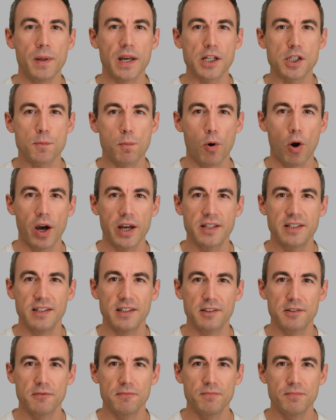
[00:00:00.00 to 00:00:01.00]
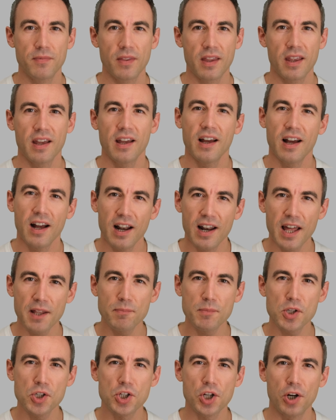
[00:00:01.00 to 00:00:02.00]
exploited. Let
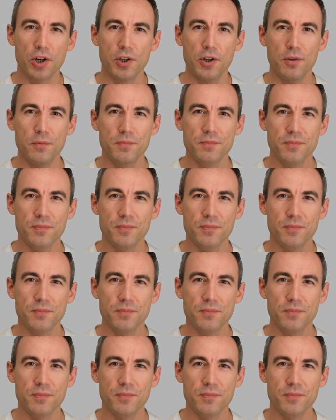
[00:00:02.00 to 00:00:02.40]
me show you.